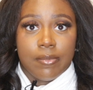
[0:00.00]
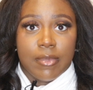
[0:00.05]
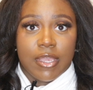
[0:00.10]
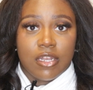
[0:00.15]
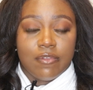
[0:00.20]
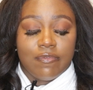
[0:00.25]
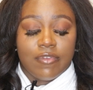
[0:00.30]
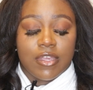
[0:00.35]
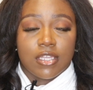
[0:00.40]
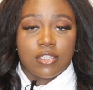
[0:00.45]

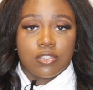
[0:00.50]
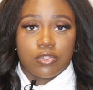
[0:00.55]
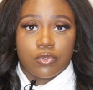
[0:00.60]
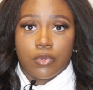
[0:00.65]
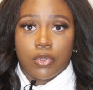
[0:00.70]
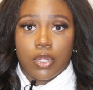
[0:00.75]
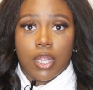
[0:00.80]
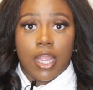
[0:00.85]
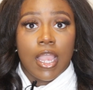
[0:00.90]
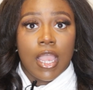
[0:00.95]
manifest,
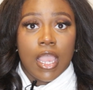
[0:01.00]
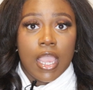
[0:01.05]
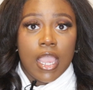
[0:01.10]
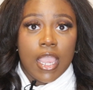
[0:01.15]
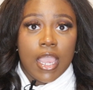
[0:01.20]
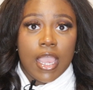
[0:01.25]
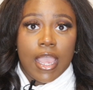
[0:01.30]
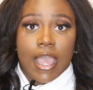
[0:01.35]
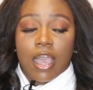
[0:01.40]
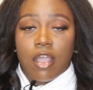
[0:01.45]
or
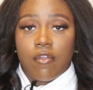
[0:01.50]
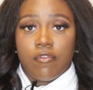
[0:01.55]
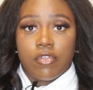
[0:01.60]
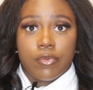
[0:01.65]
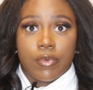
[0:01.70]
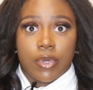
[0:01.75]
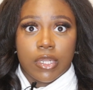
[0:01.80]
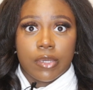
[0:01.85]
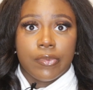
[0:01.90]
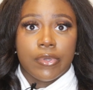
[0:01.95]
however
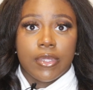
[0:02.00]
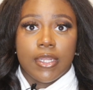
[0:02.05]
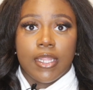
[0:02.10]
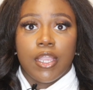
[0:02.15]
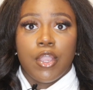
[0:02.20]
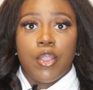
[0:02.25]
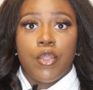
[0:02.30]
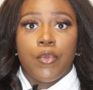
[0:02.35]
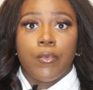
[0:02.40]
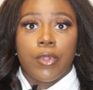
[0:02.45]
you want to put
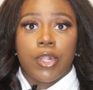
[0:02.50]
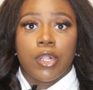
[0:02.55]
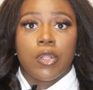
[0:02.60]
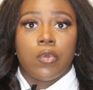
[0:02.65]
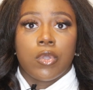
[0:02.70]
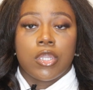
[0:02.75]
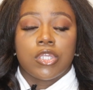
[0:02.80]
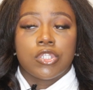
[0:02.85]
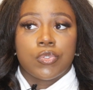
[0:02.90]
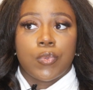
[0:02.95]
it, we're
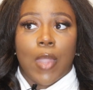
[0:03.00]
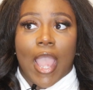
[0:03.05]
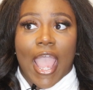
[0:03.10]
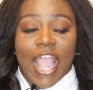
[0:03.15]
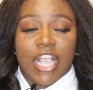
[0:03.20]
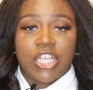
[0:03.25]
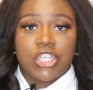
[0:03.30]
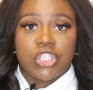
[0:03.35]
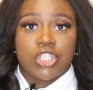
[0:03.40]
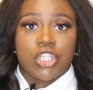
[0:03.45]
going to
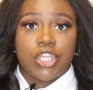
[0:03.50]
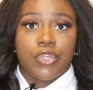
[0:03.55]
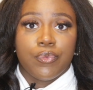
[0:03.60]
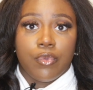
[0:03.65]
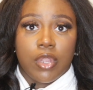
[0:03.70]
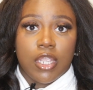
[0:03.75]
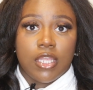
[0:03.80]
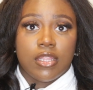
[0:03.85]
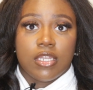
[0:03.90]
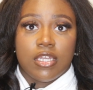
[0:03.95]
actually
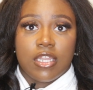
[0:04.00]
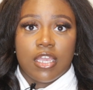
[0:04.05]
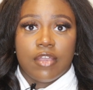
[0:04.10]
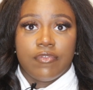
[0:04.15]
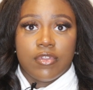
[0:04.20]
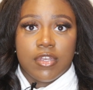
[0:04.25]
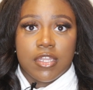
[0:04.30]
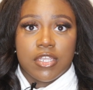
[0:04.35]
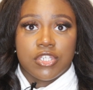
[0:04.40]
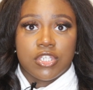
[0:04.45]
read the
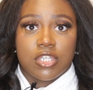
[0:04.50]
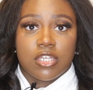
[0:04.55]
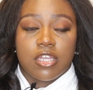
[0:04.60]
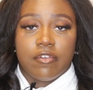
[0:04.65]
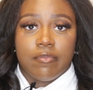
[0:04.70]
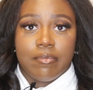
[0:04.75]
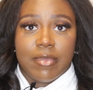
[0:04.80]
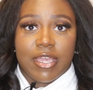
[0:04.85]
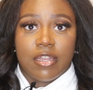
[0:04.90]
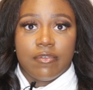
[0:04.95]
definition
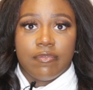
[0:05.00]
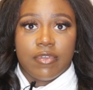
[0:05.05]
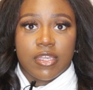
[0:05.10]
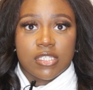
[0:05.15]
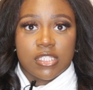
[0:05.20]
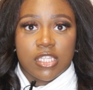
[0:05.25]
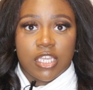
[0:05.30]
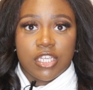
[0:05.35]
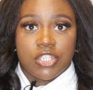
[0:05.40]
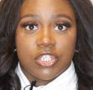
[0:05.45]
of
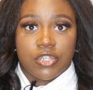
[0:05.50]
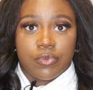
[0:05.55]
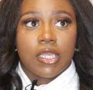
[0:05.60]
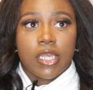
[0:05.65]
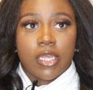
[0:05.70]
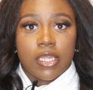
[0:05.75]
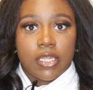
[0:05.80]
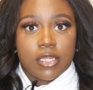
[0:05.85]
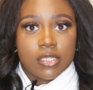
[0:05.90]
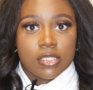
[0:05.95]
manifestation.
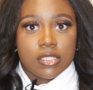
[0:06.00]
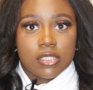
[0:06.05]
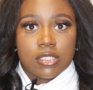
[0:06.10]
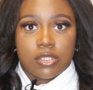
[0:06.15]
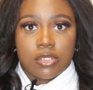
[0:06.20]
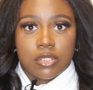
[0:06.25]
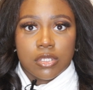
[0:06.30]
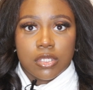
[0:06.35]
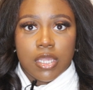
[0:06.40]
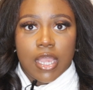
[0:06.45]
Because
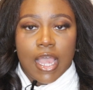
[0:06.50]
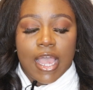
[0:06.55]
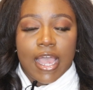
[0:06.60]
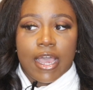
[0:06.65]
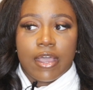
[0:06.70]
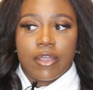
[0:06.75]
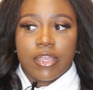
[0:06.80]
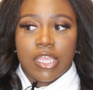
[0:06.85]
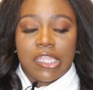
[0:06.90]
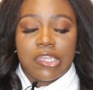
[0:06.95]

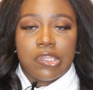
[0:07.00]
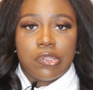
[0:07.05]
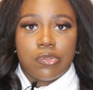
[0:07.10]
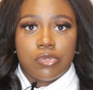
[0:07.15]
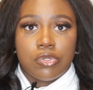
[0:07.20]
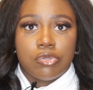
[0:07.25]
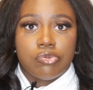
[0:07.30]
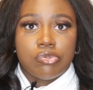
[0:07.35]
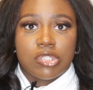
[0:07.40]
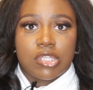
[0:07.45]
how can you
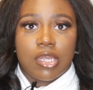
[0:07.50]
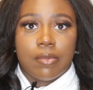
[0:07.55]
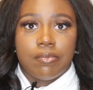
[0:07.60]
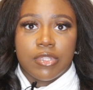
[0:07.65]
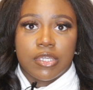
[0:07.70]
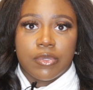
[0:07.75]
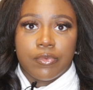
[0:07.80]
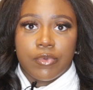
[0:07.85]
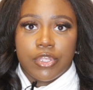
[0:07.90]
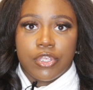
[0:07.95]
do
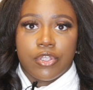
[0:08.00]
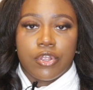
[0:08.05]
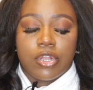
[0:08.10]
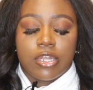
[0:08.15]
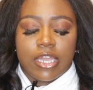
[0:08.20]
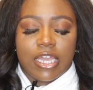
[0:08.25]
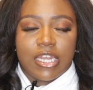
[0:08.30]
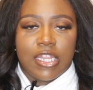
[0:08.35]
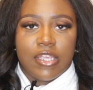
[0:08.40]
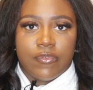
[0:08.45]
something when you're
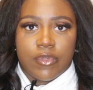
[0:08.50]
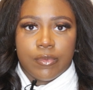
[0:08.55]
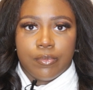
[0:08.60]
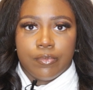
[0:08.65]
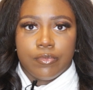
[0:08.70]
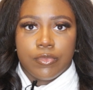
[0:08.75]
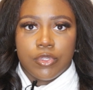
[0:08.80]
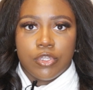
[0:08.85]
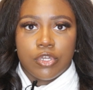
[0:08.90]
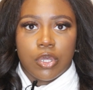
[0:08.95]
not even,
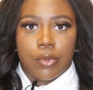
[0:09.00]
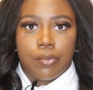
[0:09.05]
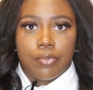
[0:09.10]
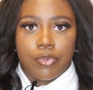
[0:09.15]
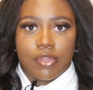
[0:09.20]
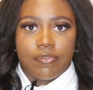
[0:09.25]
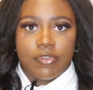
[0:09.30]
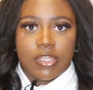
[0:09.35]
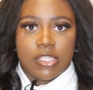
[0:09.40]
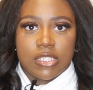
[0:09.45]

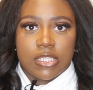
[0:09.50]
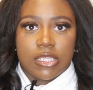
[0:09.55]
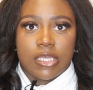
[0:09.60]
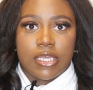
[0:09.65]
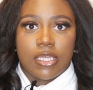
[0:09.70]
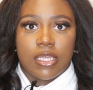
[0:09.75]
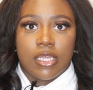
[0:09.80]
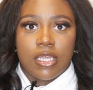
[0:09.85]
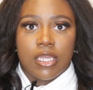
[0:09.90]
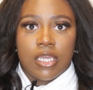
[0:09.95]
privy
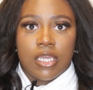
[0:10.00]
to